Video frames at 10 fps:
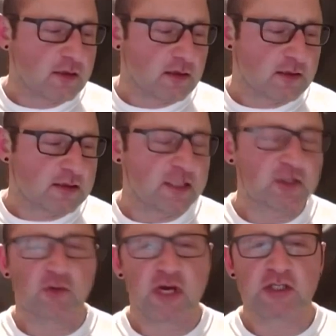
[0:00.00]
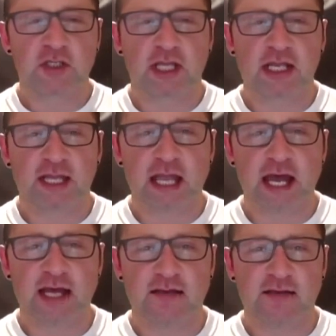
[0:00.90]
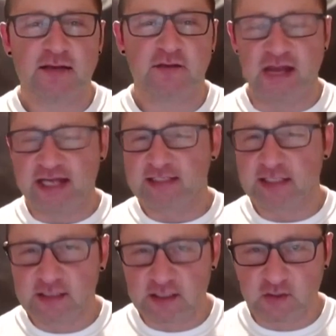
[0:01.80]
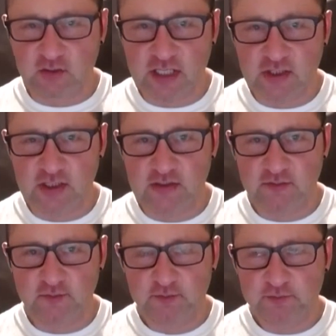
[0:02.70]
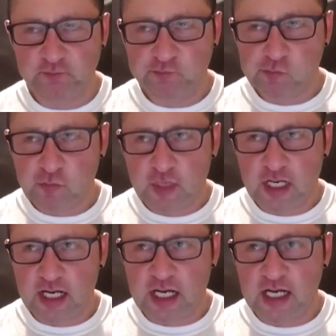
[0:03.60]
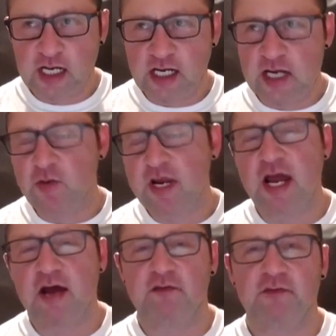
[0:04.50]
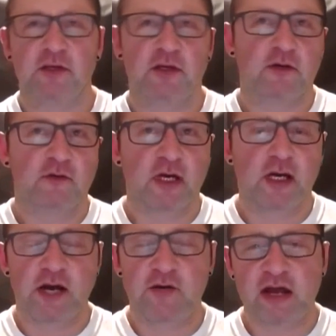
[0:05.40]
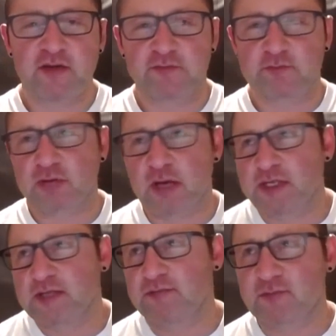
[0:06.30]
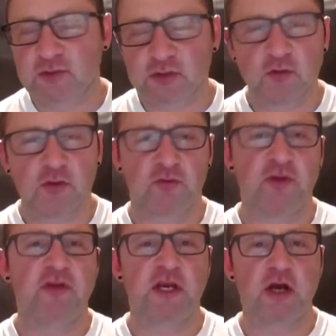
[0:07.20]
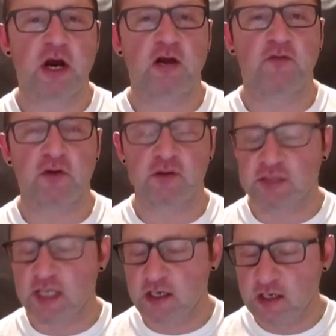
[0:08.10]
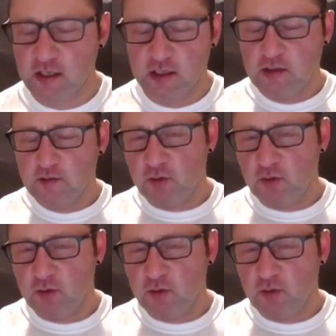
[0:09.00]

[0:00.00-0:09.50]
situation like that, a fantasy situation, uh, I would have, you know, I would have probably two or three videographers that were